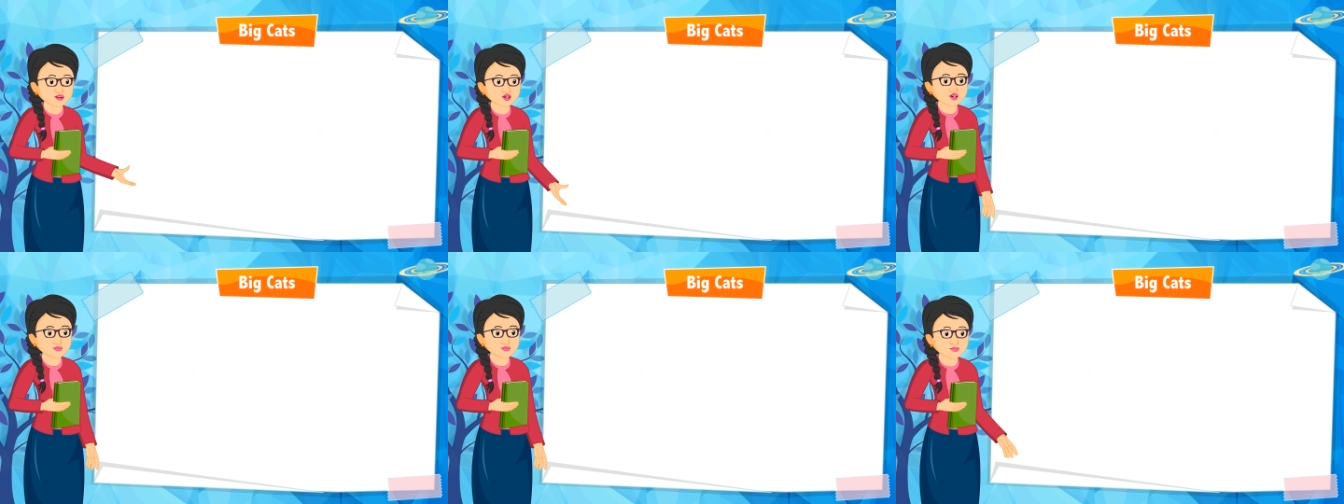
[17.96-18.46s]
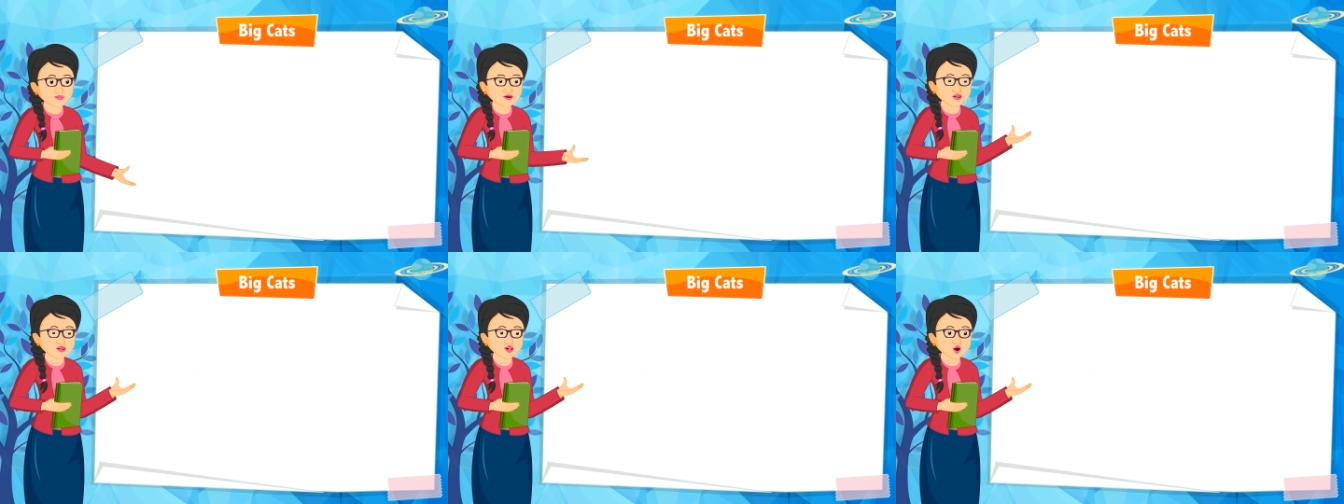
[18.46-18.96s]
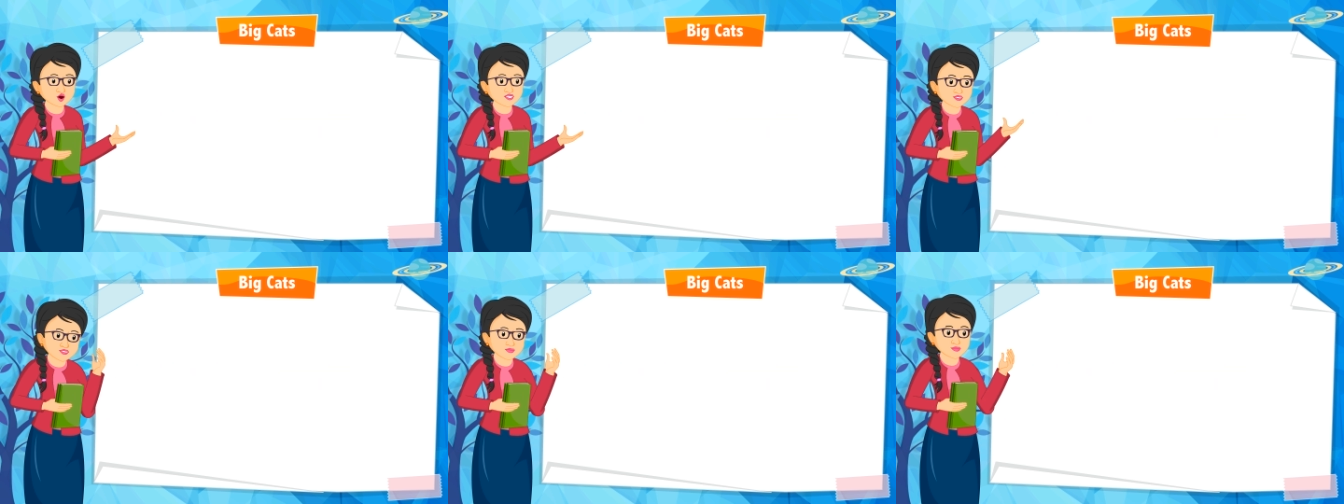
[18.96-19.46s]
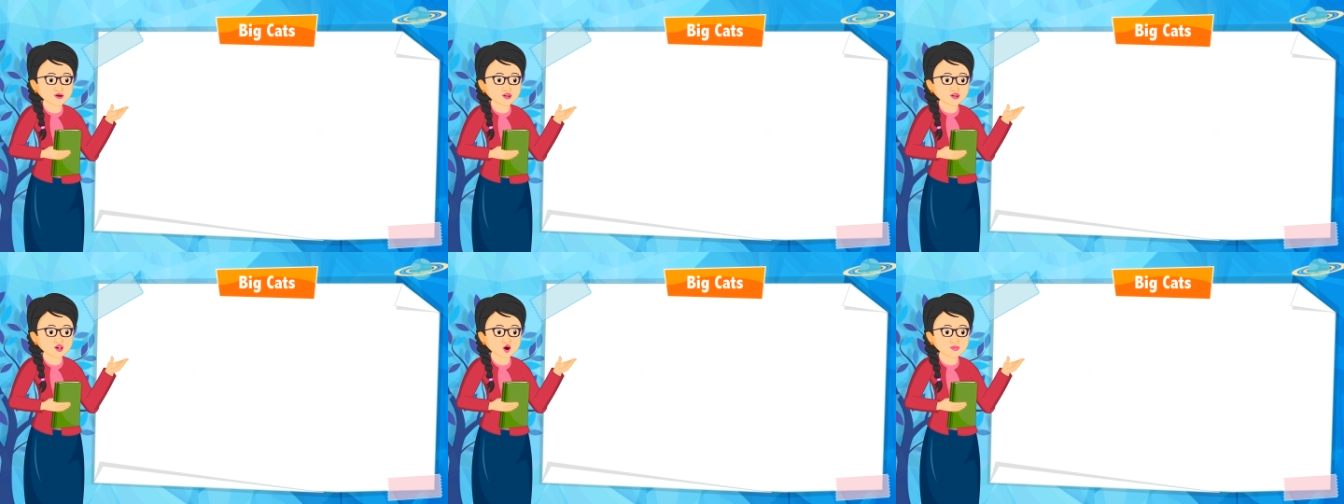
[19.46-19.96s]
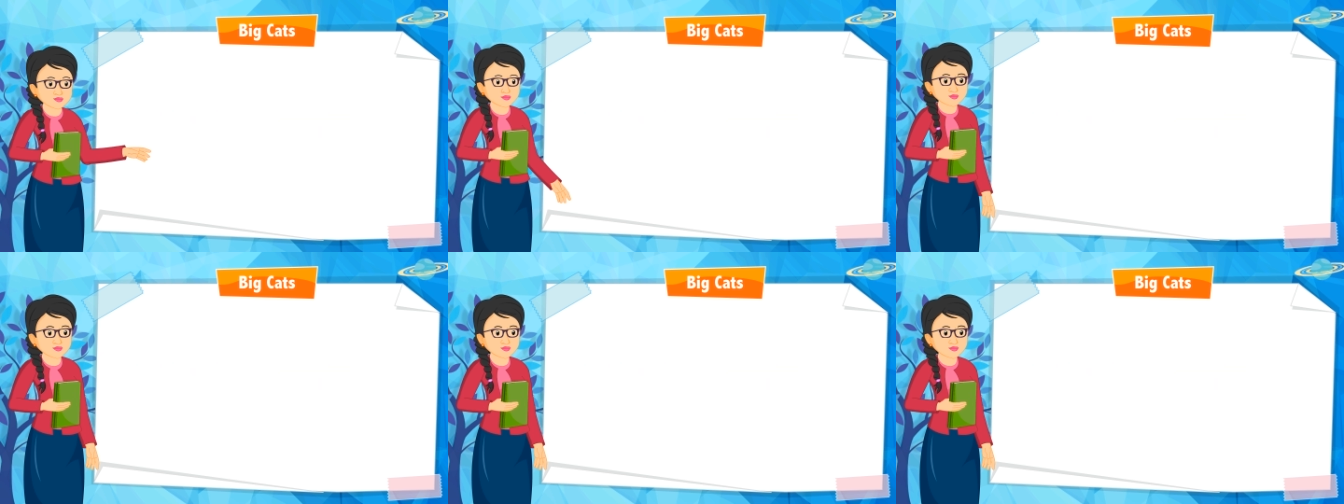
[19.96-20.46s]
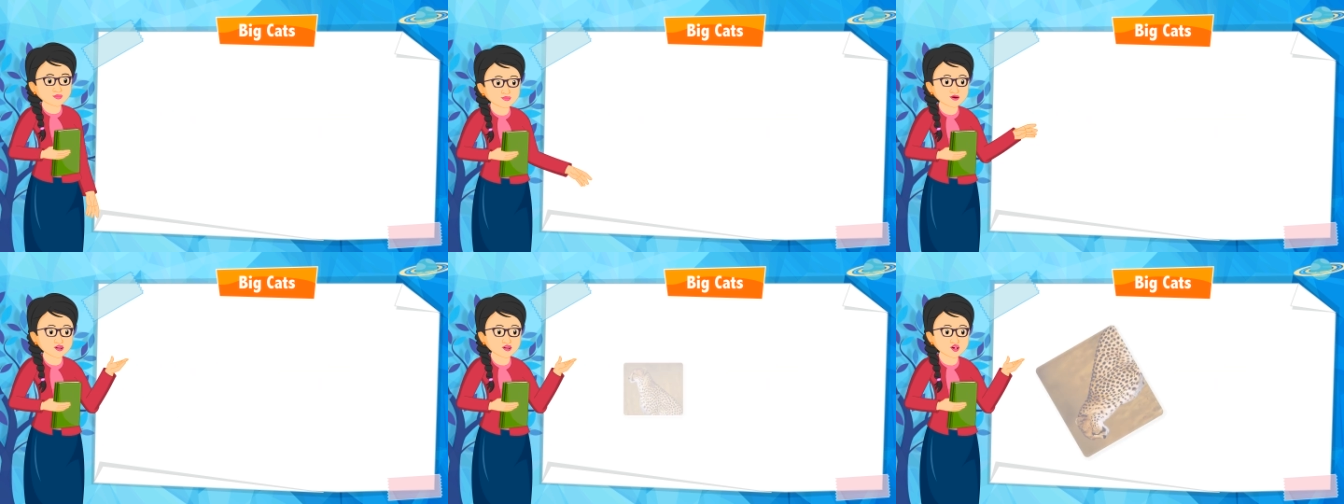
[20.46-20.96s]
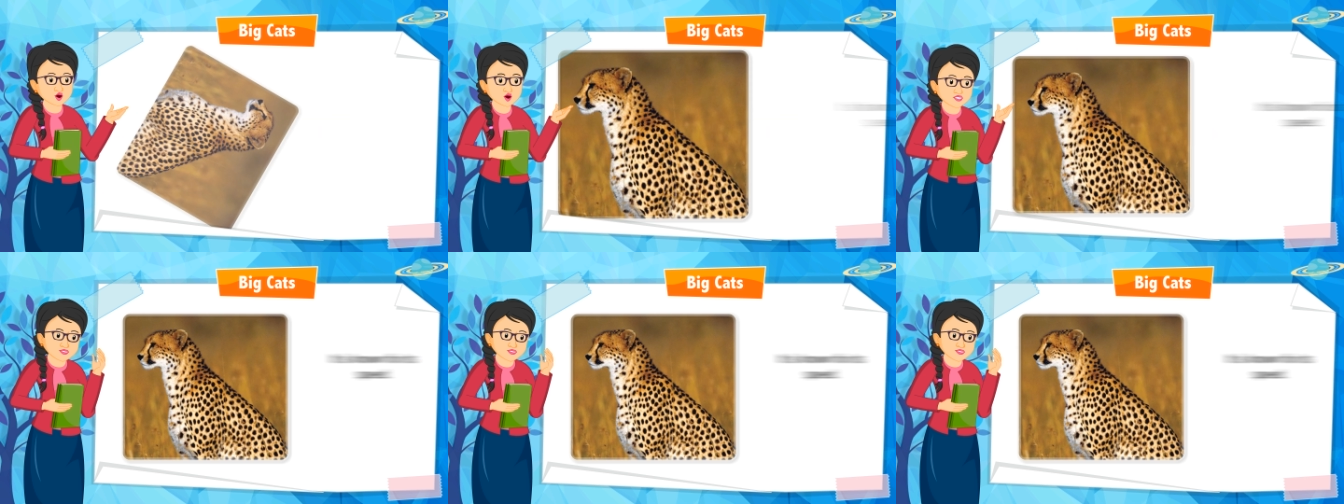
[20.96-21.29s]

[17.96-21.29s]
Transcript: Let's talk about some of the big cats.